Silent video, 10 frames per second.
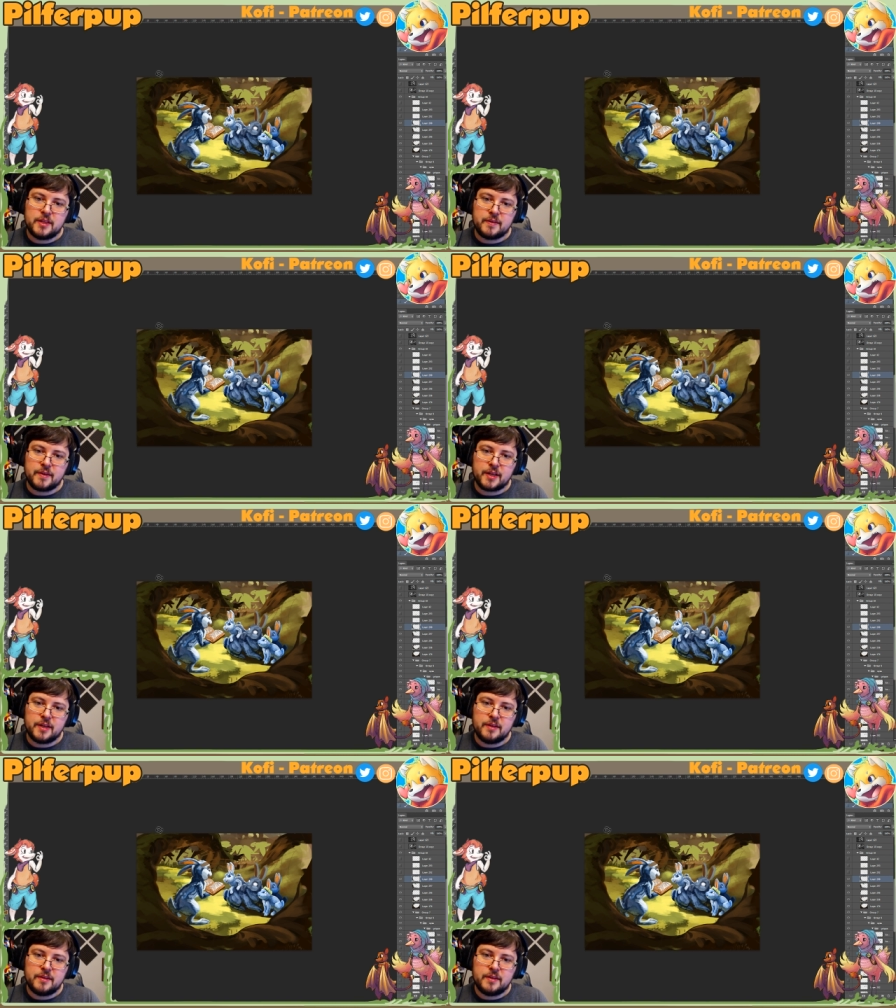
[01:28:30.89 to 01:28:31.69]
There we
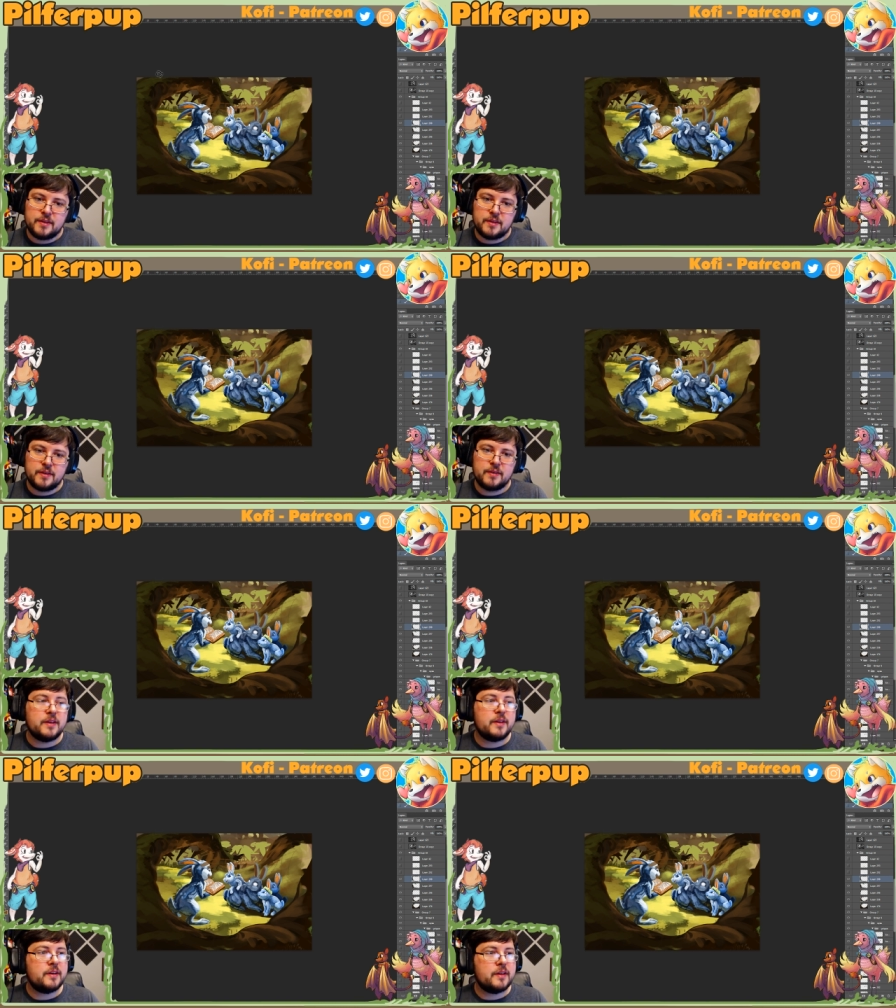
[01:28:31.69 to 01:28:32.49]

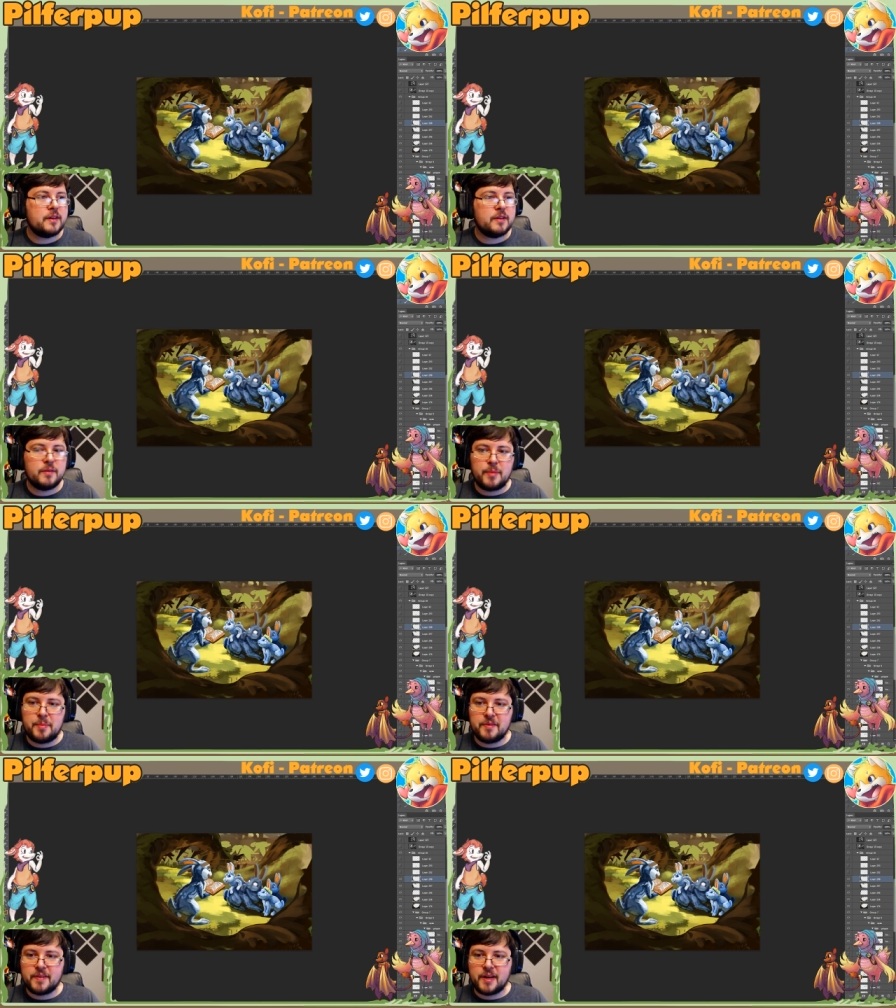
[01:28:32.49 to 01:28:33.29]
go. We might
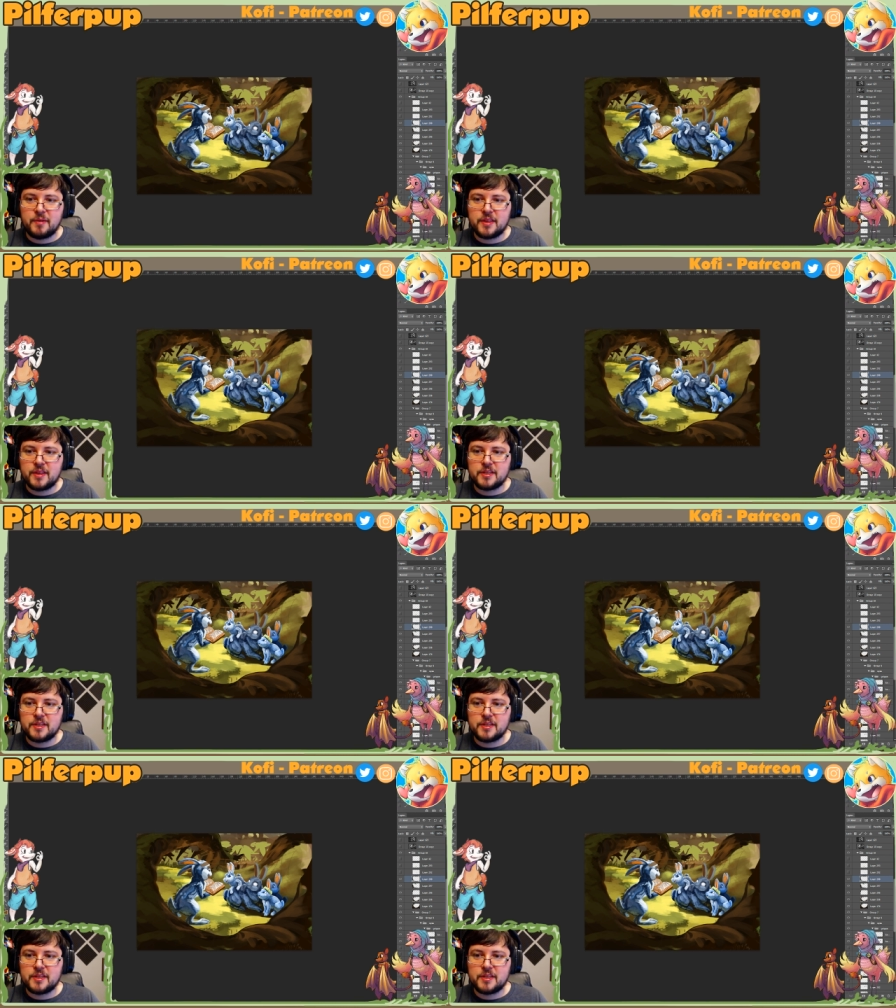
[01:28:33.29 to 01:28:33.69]
be fine with